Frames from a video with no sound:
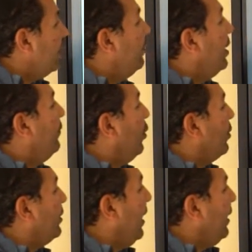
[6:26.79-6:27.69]
Before
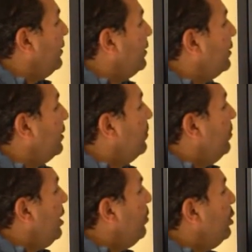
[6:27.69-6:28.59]
that,
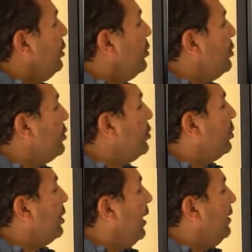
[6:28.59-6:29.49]
people used to
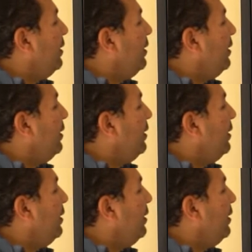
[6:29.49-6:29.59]
light